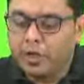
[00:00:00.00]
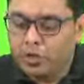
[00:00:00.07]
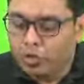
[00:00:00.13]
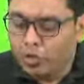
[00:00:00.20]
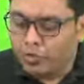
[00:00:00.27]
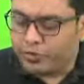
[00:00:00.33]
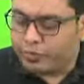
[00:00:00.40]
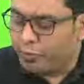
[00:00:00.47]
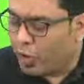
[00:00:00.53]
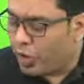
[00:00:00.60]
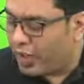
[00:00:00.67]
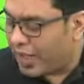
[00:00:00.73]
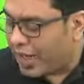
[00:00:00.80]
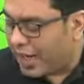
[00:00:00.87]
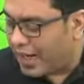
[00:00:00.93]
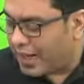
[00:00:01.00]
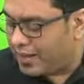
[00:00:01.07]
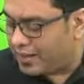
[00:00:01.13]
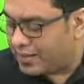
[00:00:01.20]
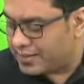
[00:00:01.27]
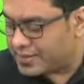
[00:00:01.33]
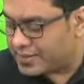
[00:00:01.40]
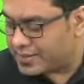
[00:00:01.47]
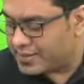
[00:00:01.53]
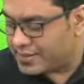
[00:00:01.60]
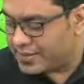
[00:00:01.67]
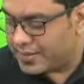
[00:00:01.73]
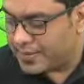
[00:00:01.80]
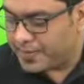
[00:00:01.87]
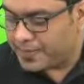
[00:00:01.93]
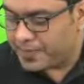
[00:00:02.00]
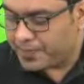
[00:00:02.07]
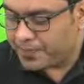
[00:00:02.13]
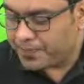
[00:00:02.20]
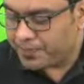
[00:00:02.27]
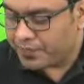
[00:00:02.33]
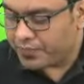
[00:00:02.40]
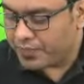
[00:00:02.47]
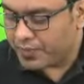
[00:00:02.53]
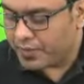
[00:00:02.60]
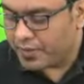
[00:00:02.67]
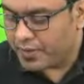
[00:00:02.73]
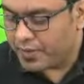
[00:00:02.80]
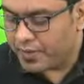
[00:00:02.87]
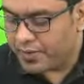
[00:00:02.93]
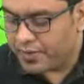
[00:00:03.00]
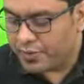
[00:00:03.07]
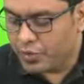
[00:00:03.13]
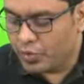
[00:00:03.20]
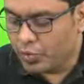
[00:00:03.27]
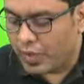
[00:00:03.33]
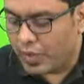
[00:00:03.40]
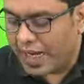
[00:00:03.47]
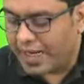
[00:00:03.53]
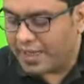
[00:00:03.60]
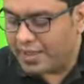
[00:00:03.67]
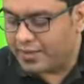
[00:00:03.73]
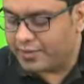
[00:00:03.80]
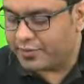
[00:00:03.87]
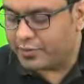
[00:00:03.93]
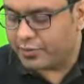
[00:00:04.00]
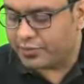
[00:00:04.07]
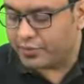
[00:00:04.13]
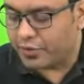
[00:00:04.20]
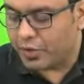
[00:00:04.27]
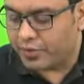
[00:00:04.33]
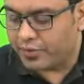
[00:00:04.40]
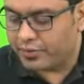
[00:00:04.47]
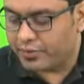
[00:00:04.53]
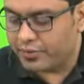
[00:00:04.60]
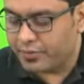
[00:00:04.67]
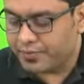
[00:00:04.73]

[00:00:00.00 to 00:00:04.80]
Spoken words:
two small islands, two islands of sorts,